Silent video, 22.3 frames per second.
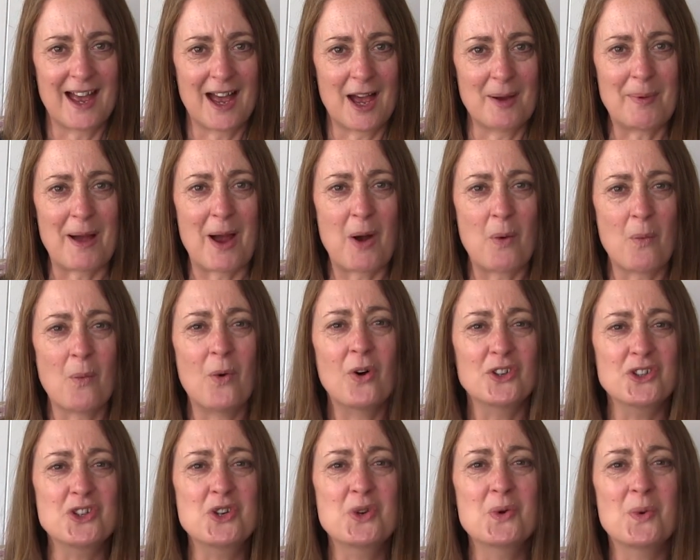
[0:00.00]
about
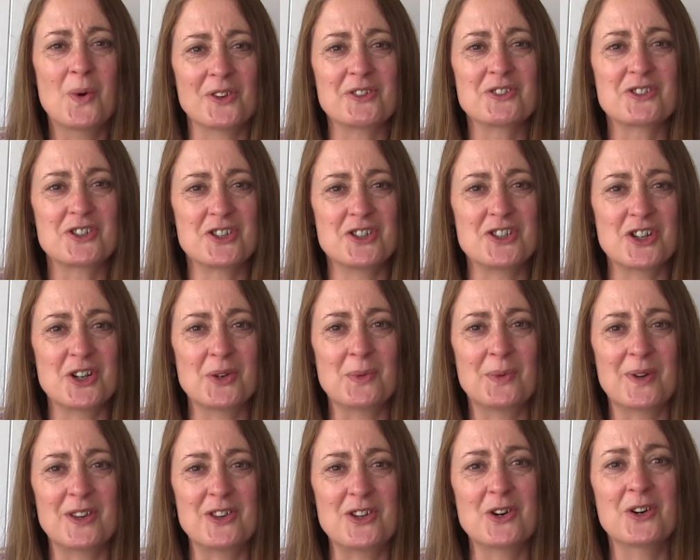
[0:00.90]
what you want to
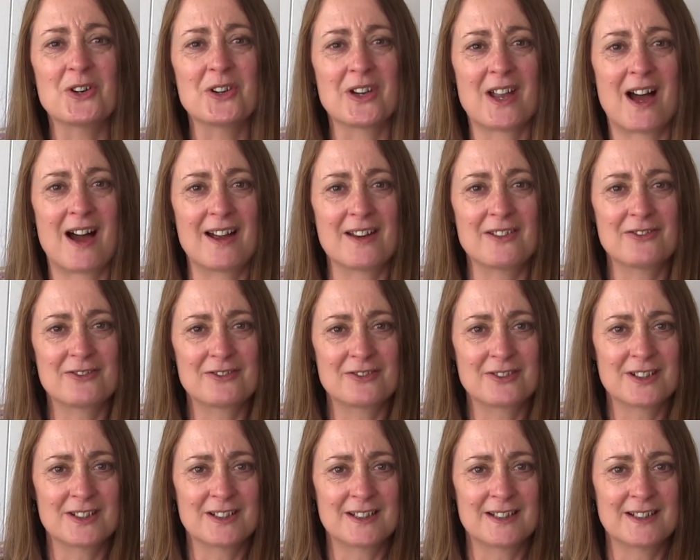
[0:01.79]
do with your
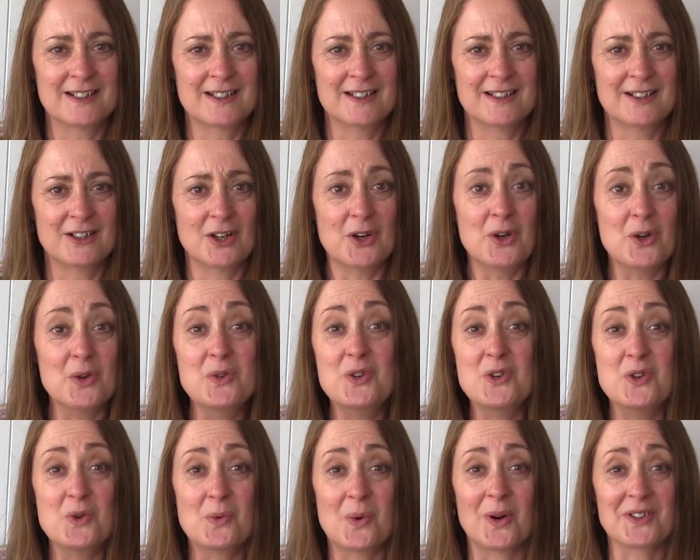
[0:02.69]
life, who
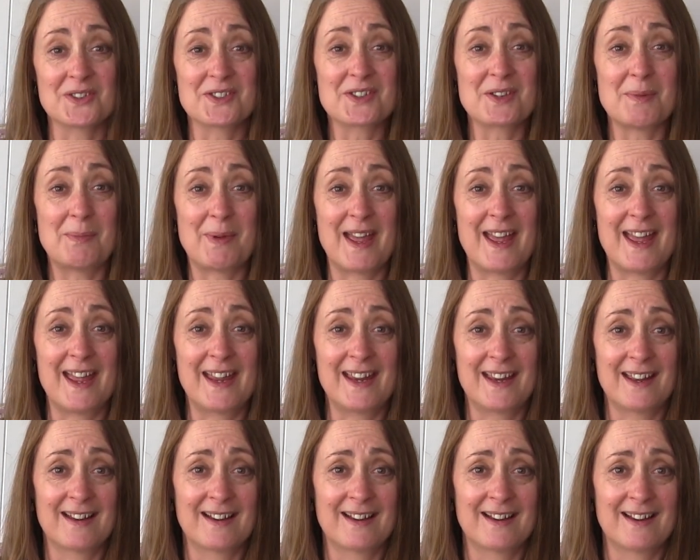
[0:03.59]
you want to
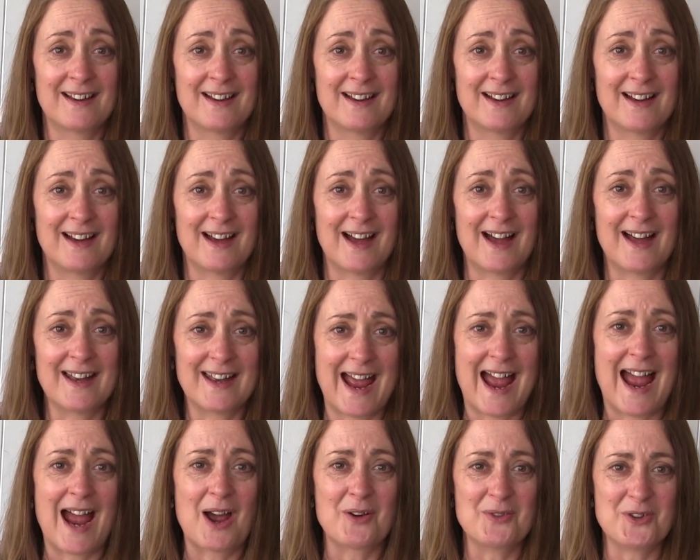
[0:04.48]
be, and
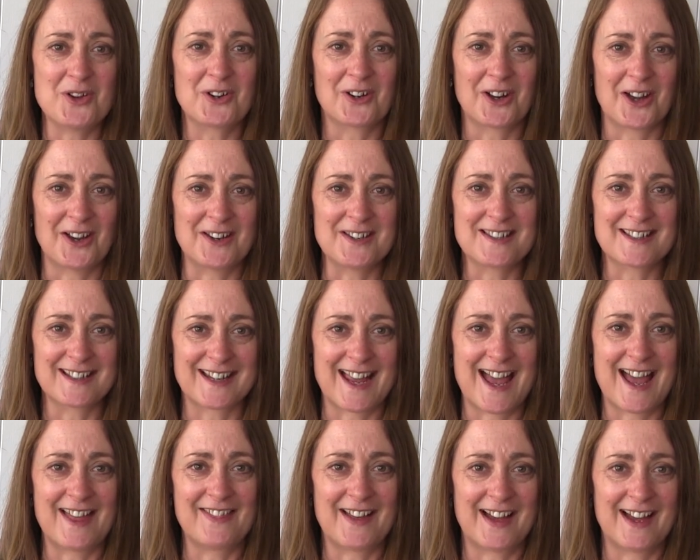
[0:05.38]
how you're going to
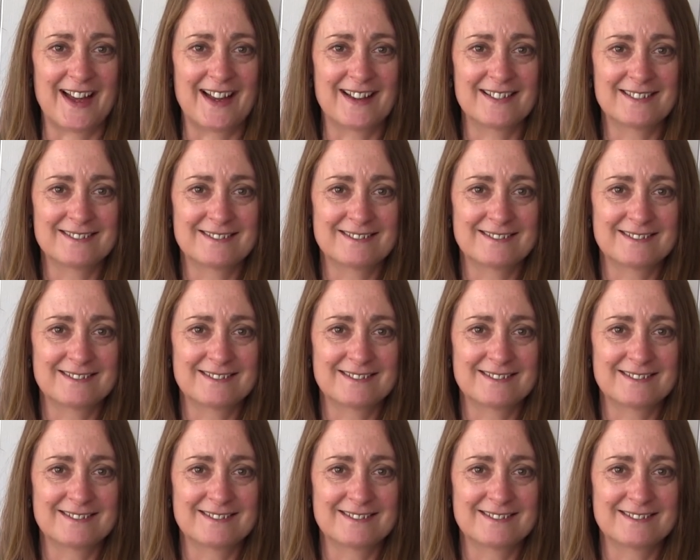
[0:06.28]
get there.